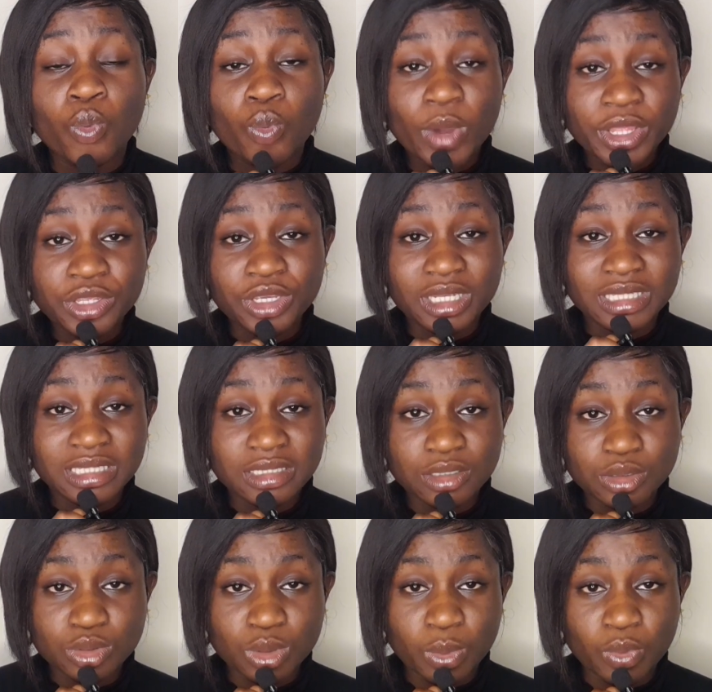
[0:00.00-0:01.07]
when you are
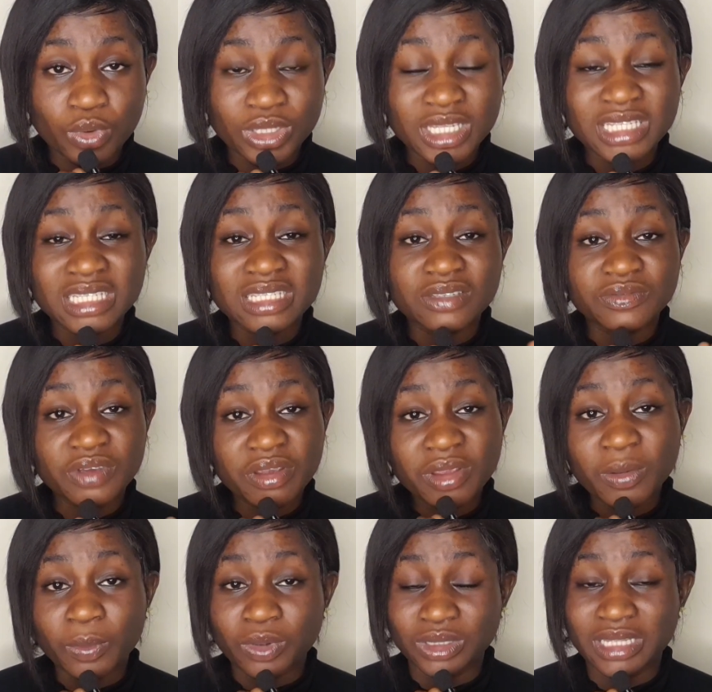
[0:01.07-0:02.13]
dating someone, it is
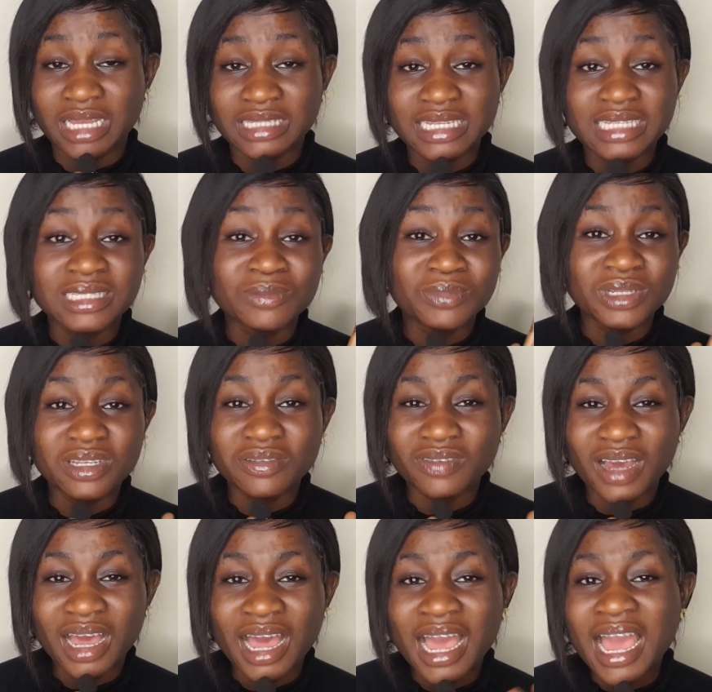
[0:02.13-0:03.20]
very important as a
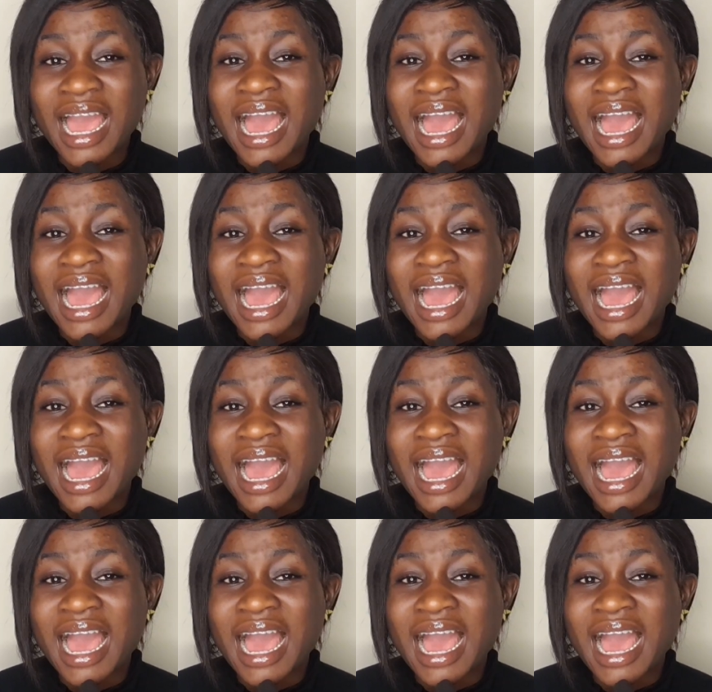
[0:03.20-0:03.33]
believer,